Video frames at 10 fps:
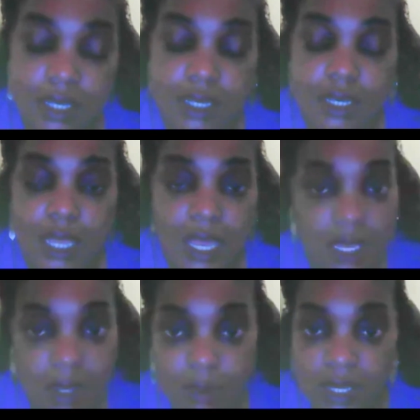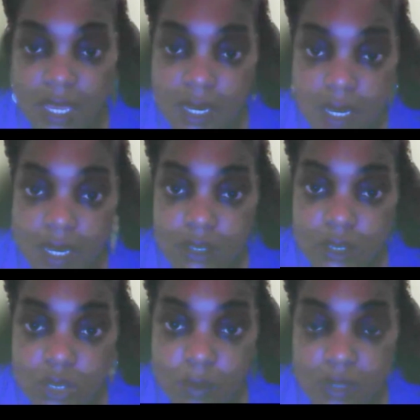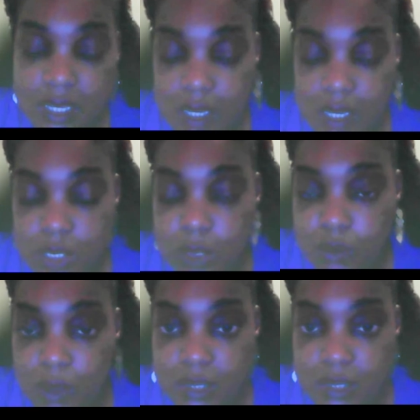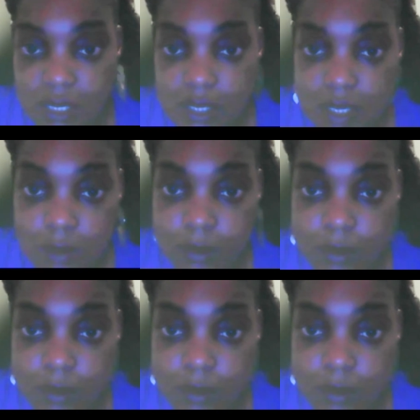I am the candidate to be in there to represent them.